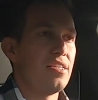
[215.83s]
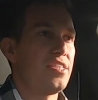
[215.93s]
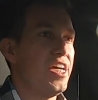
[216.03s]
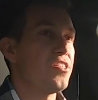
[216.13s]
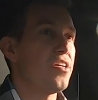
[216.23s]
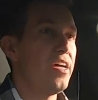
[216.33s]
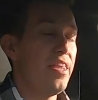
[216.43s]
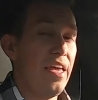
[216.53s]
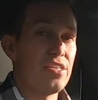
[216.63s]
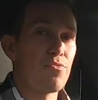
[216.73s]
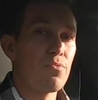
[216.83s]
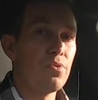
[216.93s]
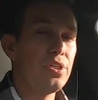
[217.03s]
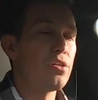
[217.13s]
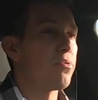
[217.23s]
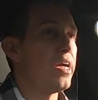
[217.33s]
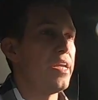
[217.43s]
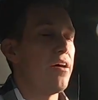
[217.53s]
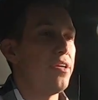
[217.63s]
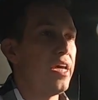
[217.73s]
Tesla is really great
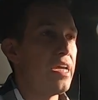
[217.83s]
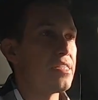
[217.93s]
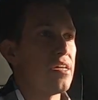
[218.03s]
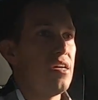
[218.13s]
nowadays